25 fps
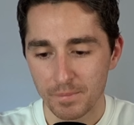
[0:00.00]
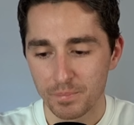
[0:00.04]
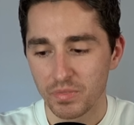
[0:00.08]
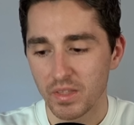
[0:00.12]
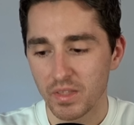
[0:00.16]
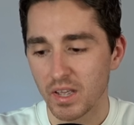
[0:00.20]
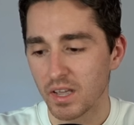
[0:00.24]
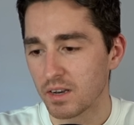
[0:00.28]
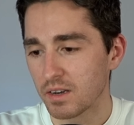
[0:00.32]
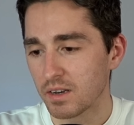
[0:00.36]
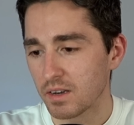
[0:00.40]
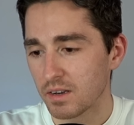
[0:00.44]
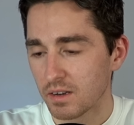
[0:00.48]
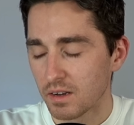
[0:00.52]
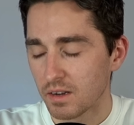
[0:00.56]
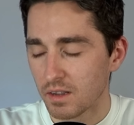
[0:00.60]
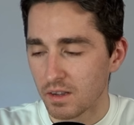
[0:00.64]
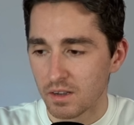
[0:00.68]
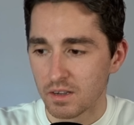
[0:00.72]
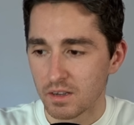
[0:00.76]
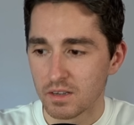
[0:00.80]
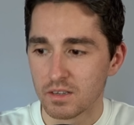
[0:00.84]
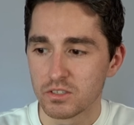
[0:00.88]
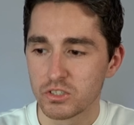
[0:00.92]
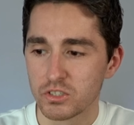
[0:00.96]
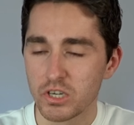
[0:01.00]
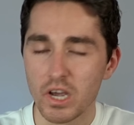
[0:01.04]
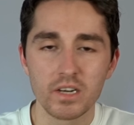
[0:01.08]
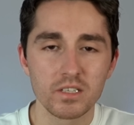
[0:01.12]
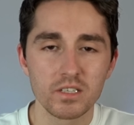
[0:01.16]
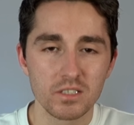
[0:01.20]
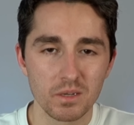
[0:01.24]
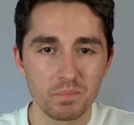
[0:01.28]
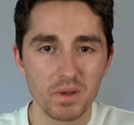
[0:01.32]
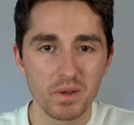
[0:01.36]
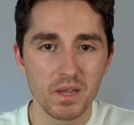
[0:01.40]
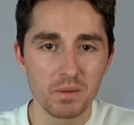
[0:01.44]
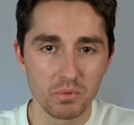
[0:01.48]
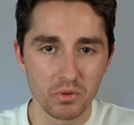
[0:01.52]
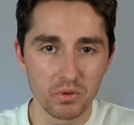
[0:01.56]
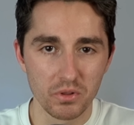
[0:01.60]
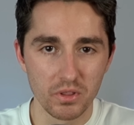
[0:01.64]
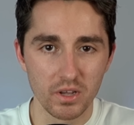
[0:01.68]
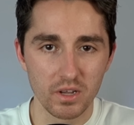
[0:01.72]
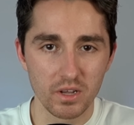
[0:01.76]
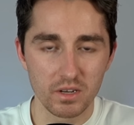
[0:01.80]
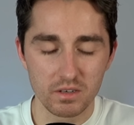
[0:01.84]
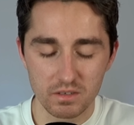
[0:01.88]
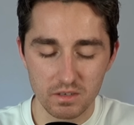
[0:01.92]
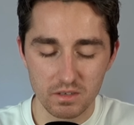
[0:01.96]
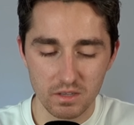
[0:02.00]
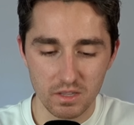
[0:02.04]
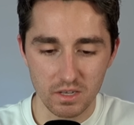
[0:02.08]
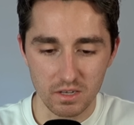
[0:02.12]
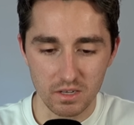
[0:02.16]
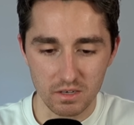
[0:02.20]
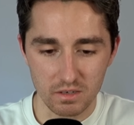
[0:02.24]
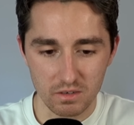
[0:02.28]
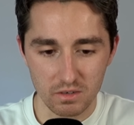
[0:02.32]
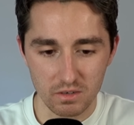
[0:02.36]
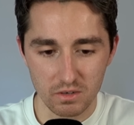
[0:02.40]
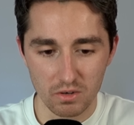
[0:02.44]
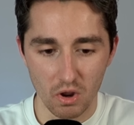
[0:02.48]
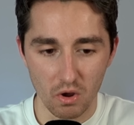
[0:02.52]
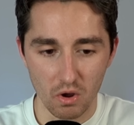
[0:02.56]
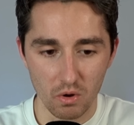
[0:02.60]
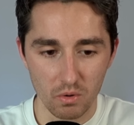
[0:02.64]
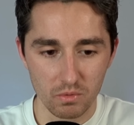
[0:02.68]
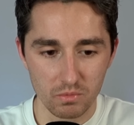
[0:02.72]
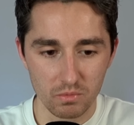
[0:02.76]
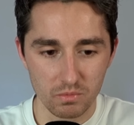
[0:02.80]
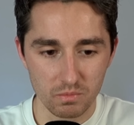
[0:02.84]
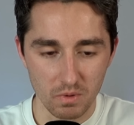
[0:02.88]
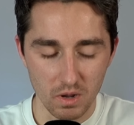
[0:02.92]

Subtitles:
And chatting to people that know